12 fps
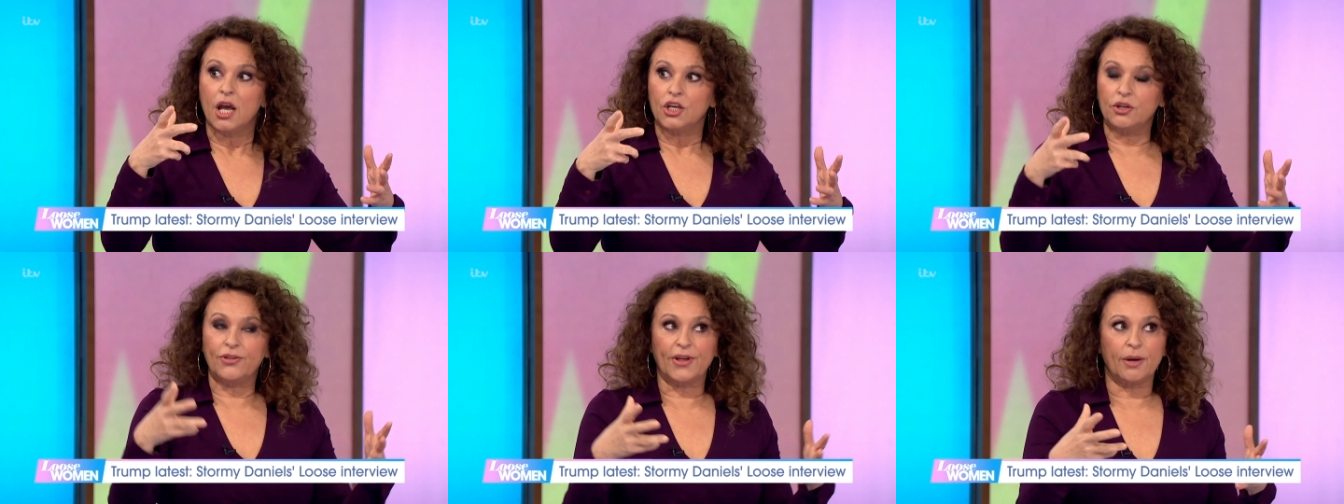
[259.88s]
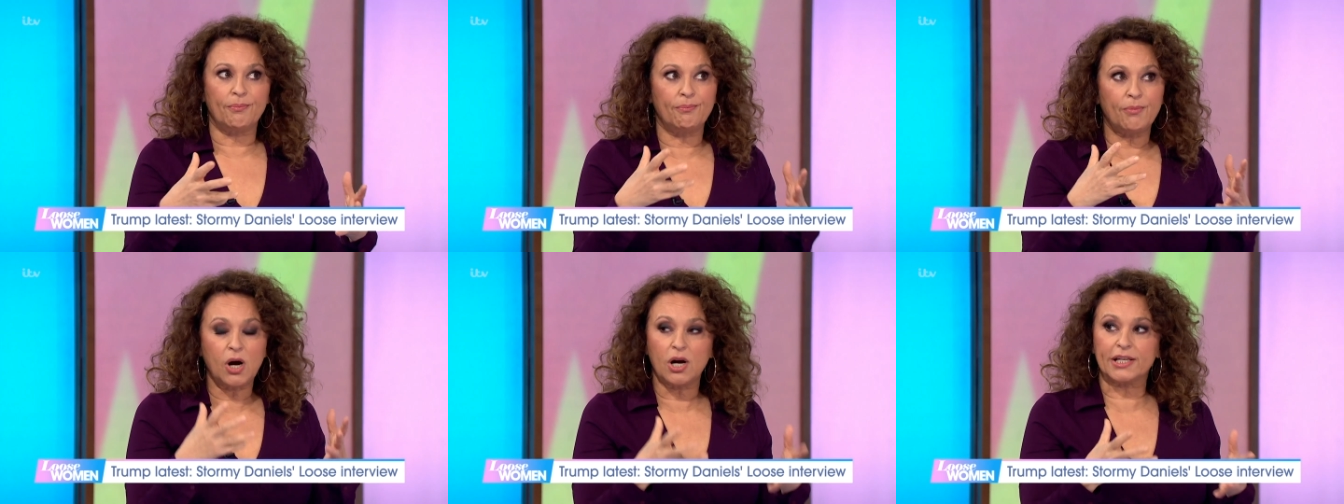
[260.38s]
You think,
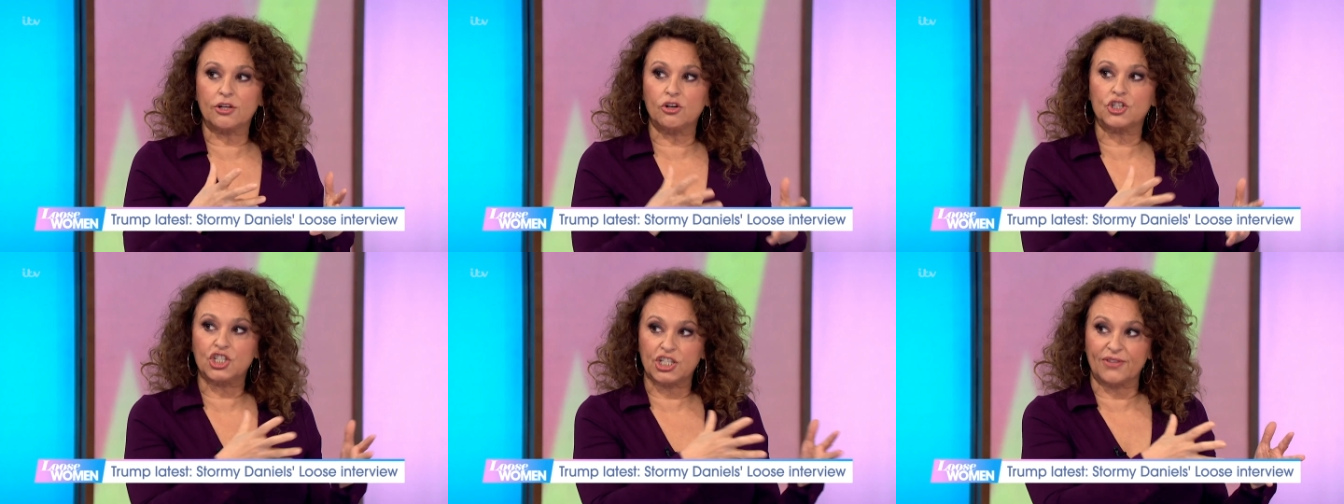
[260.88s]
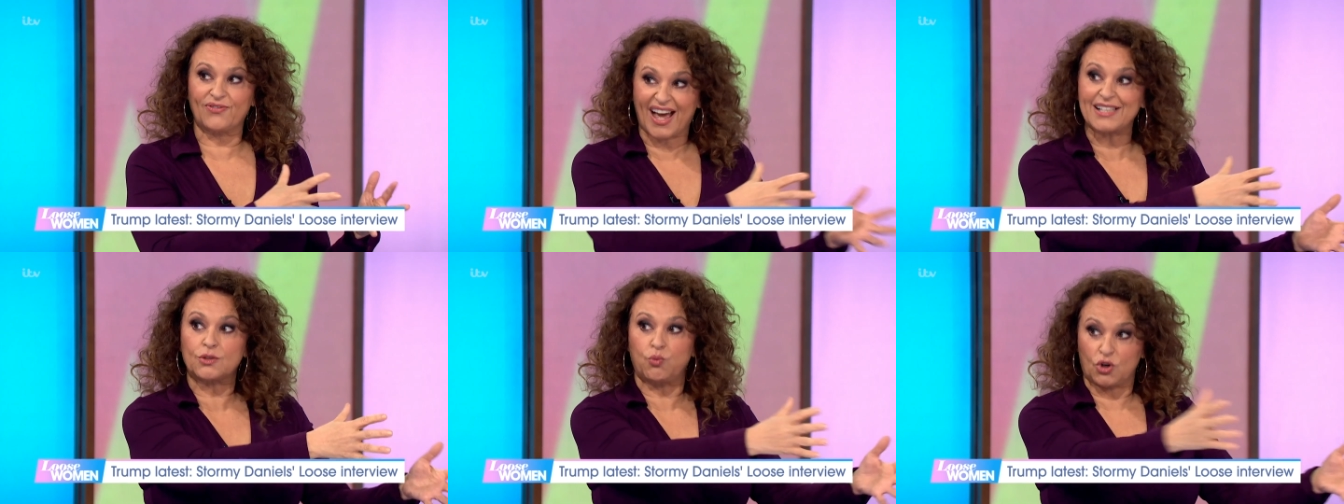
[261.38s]
my God, she,
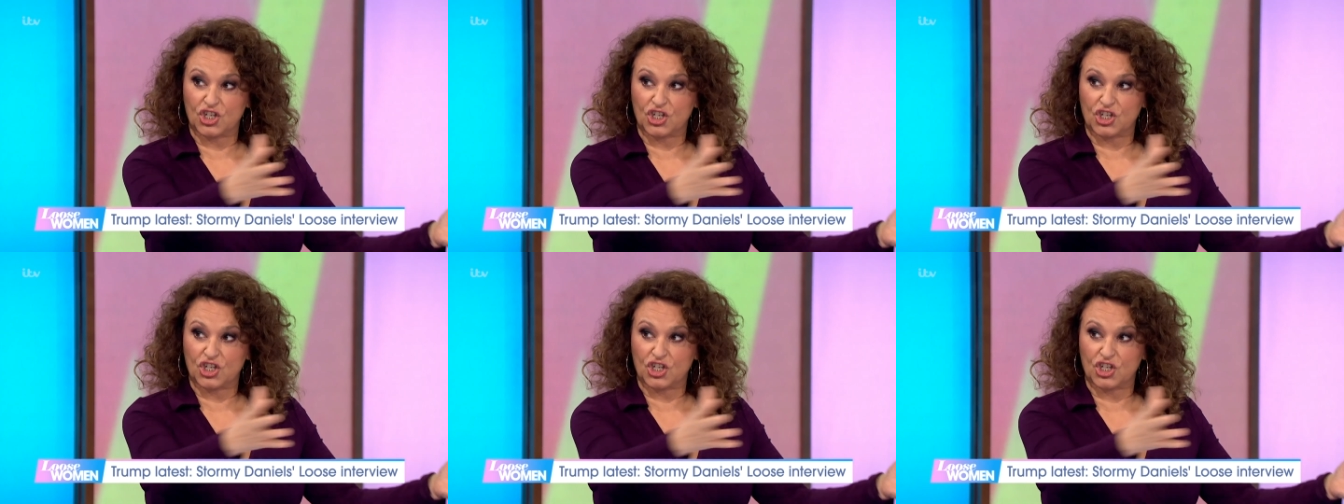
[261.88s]
that's what